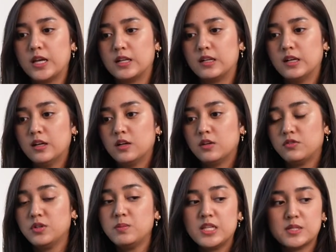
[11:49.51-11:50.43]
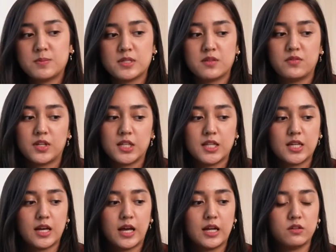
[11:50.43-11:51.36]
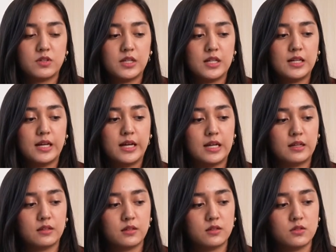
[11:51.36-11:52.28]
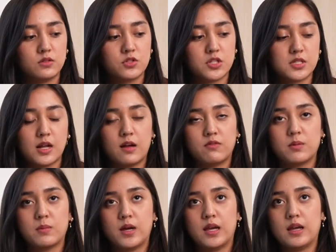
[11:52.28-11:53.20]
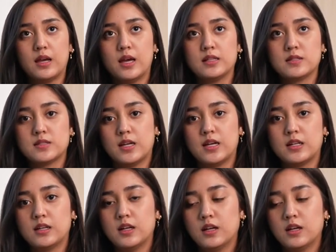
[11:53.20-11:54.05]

And for me specifically, I really like just having my headset